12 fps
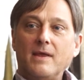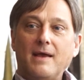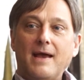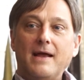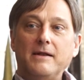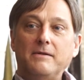
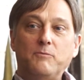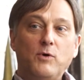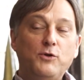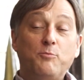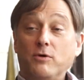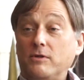And when
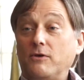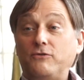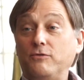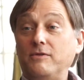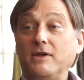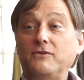you put those
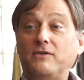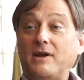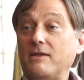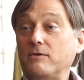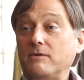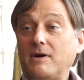two things
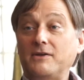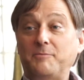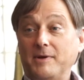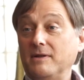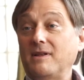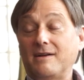together, I
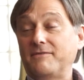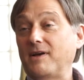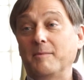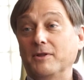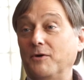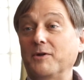spend a lot of time
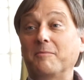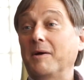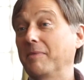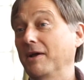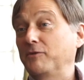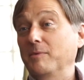alone in my
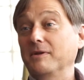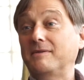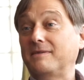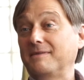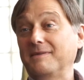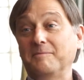basement.
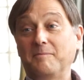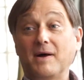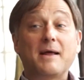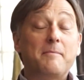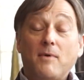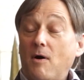But
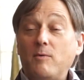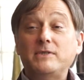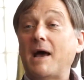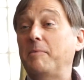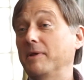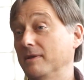I'm always
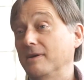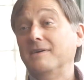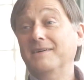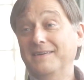happy there.